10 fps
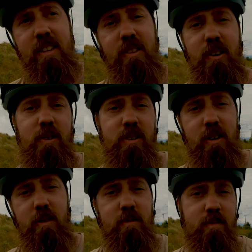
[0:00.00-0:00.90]
So, you
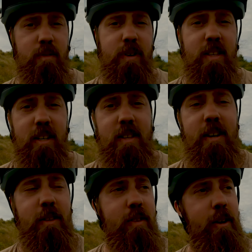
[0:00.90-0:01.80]
know, physics
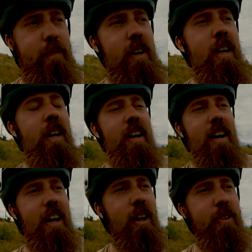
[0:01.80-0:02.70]
and stuff.
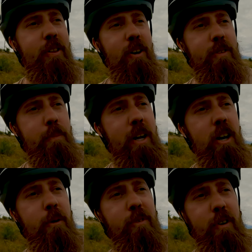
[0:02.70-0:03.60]
And also the bunny
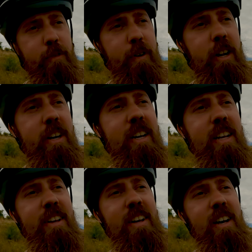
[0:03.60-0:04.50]
hops, very fun.
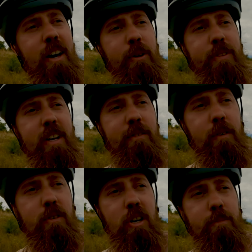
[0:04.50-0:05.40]
I don't think I've
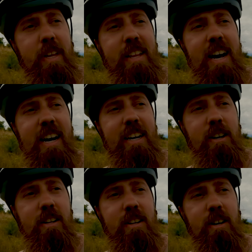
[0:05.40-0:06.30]
ever jumped that high
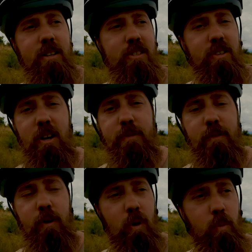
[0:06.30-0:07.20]
on or just off
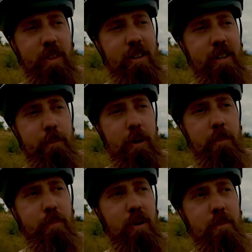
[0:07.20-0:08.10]
the floor without any
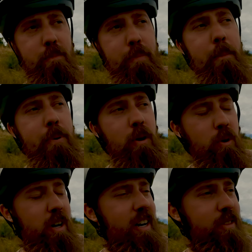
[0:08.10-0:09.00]
bump
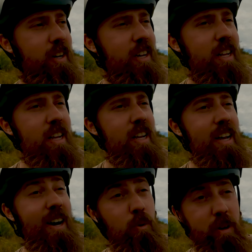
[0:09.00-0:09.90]
or anything.
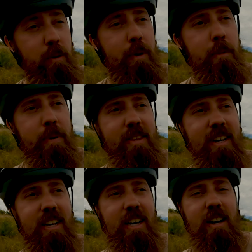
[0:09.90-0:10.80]
And with the bump, I
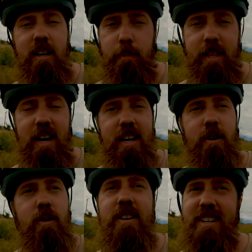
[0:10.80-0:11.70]
think I got a little bit
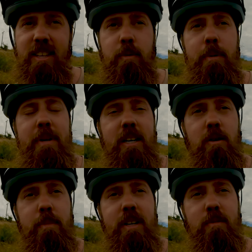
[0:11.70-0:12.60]
higher. It needs to be
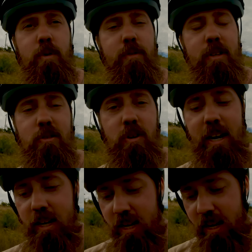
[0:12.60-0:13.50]
bigger, but it was fun to try.